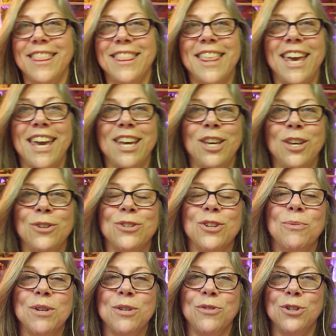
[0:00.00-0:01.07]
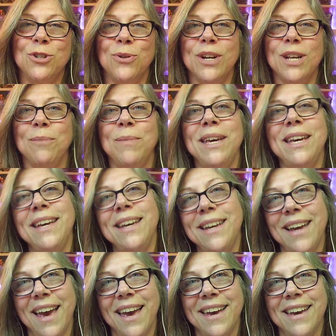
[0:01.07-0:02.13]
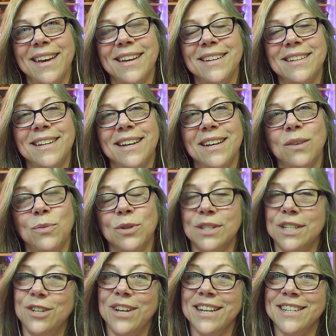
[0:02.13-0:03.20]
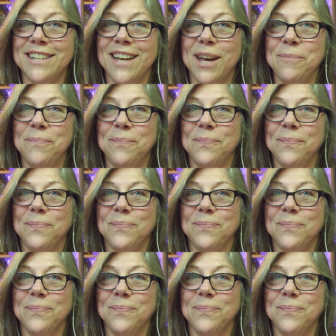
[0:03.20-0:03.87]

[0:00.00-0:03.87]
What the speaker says: Thank you so much for joining me, and we'll see you next time.